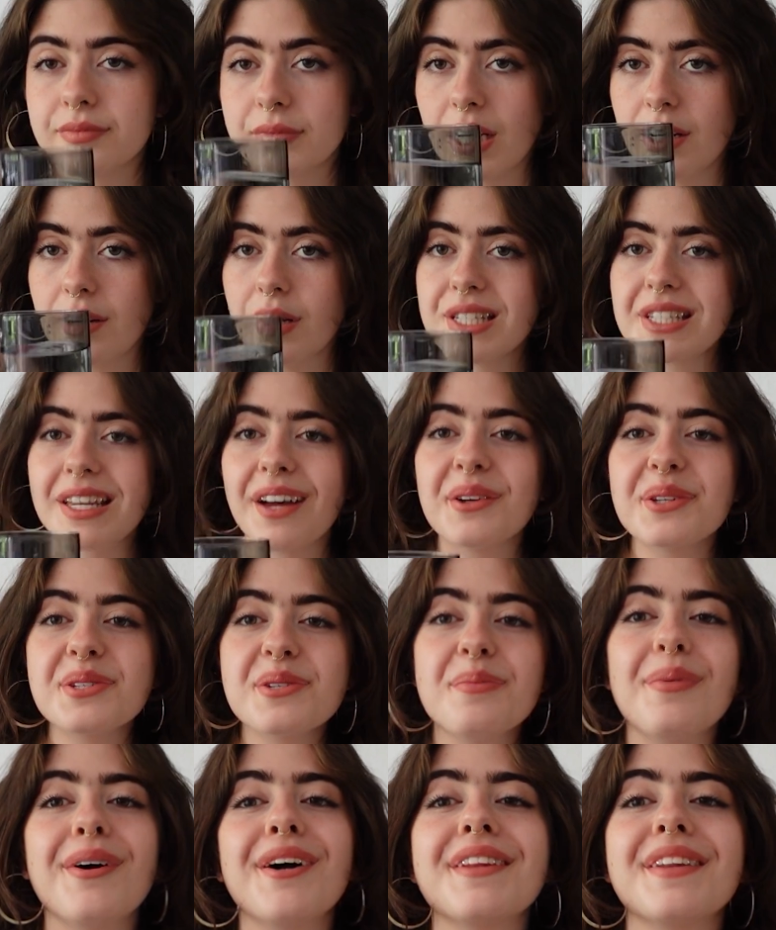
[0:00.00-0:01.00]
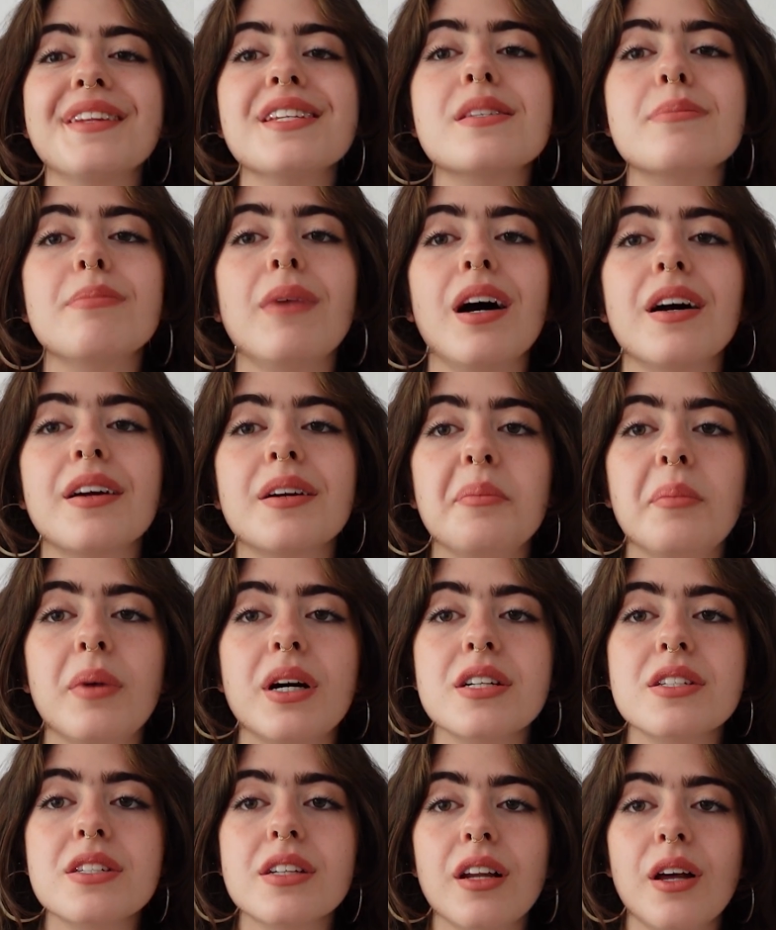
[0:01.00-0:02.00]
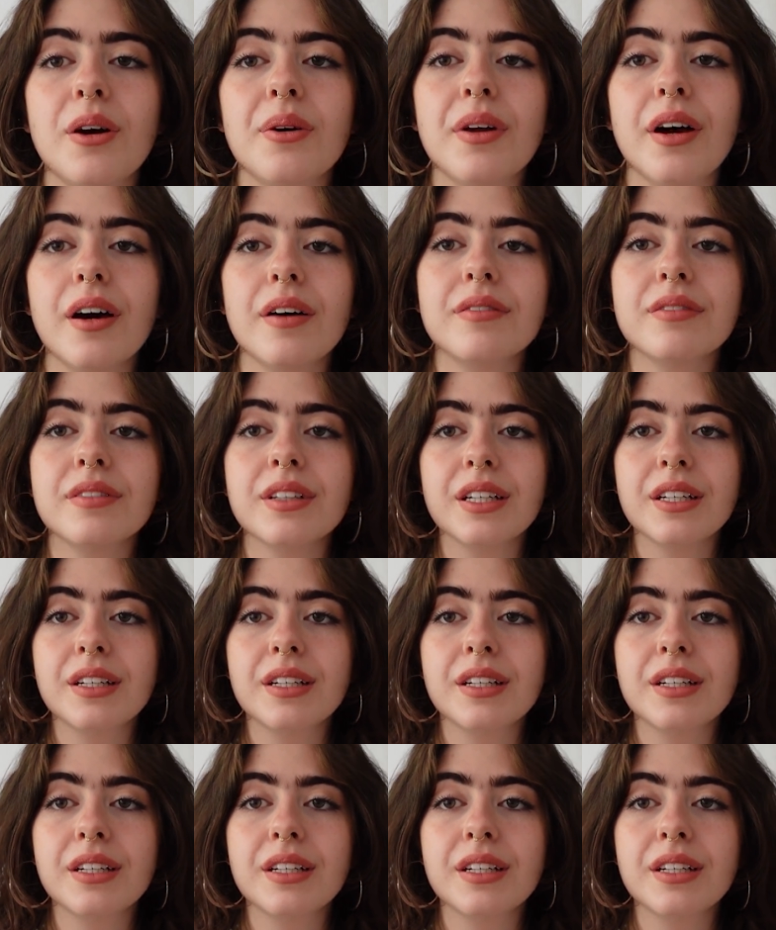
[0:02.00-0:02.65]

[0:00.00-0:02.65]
Anyways, I also bought this mug in Barcelona.